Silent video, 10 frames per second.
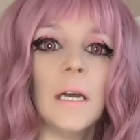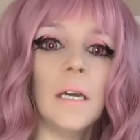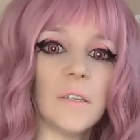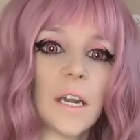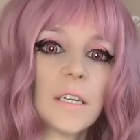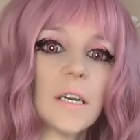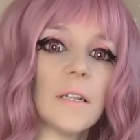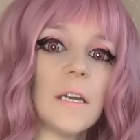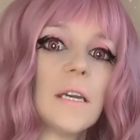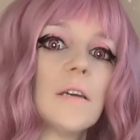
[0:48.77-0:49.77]

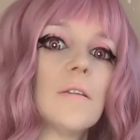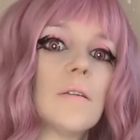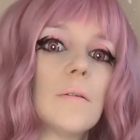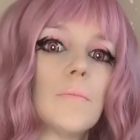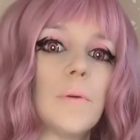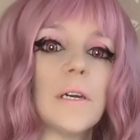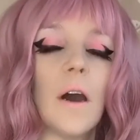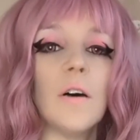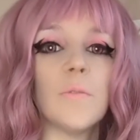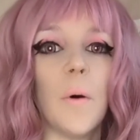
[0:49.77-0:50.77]
Technically,
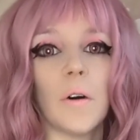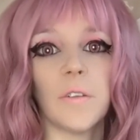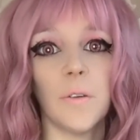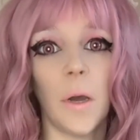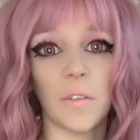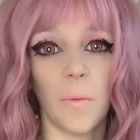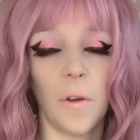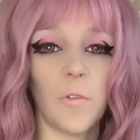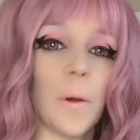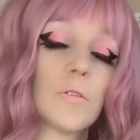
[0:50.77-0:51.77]
because Bokksu has a
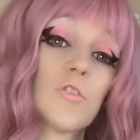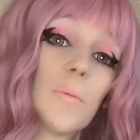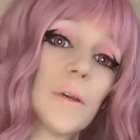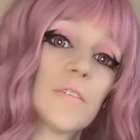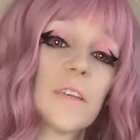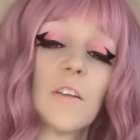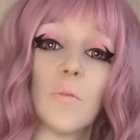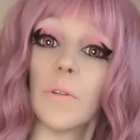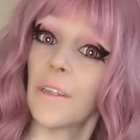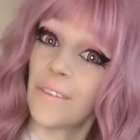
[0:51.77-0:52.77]
much better shipping
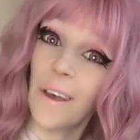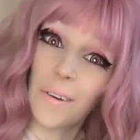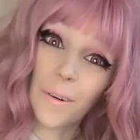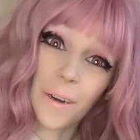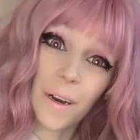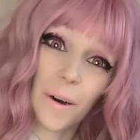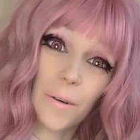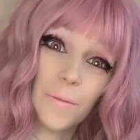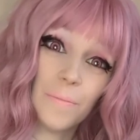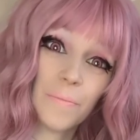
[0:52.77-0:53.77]
schedule than Sakura
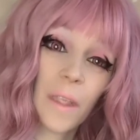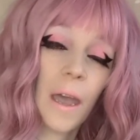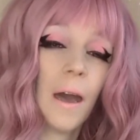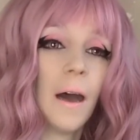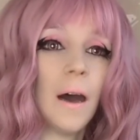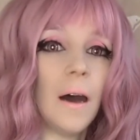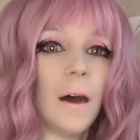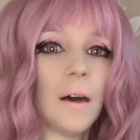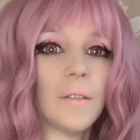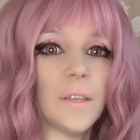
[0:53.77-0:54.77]
Co.,
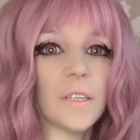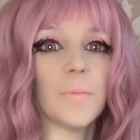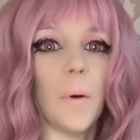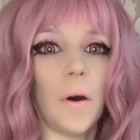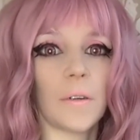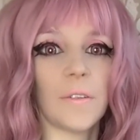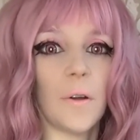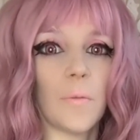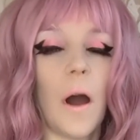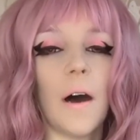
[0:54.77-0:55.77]
this box
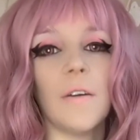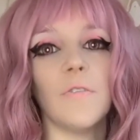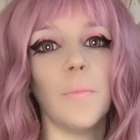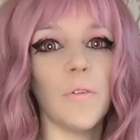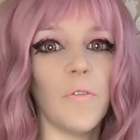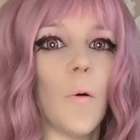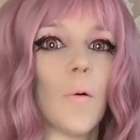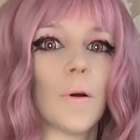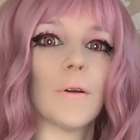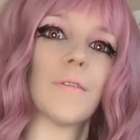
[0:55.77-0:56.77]
arrived
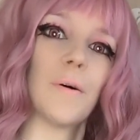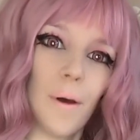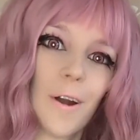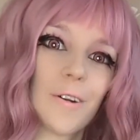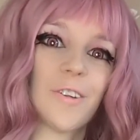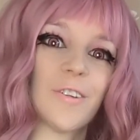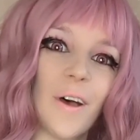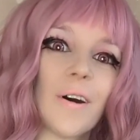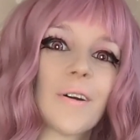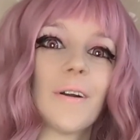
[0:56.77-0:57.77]
before the March
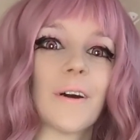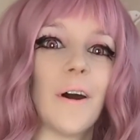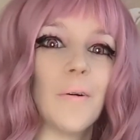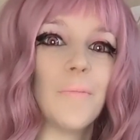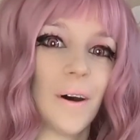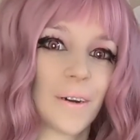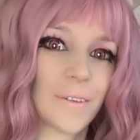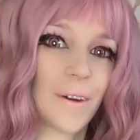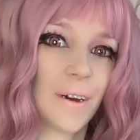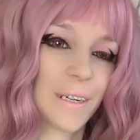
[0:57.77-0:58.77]
Sakura Co. box
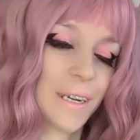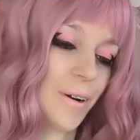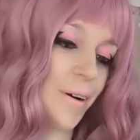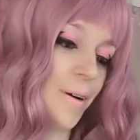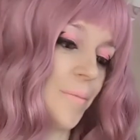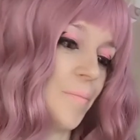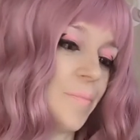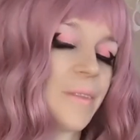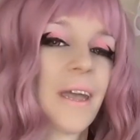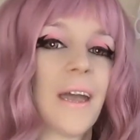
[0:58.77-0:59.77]
got here.
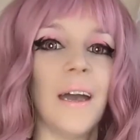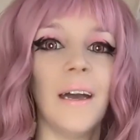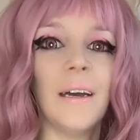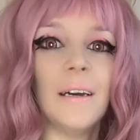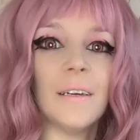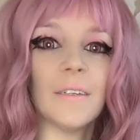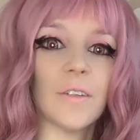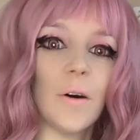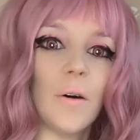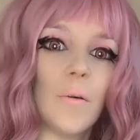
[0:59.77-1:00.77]

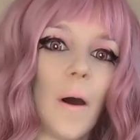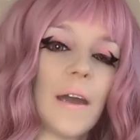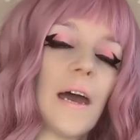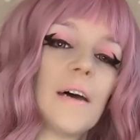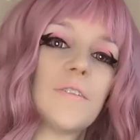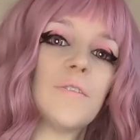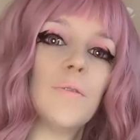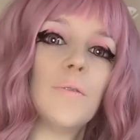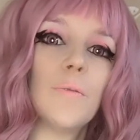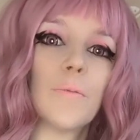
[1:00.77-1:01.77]
So I had
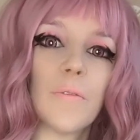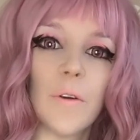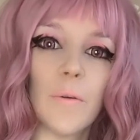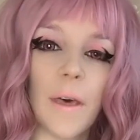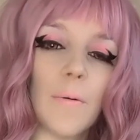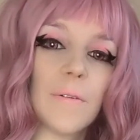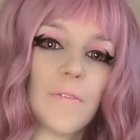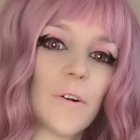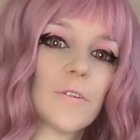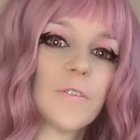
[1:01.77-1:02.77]
to review that one
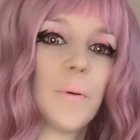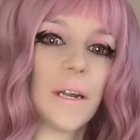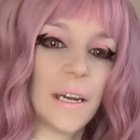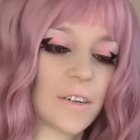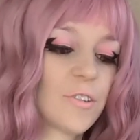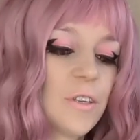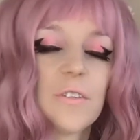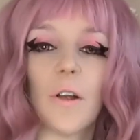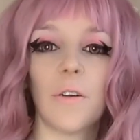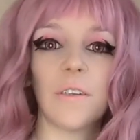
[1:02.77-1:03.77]
first, but I actually
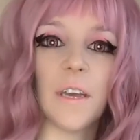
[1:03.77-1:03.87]
started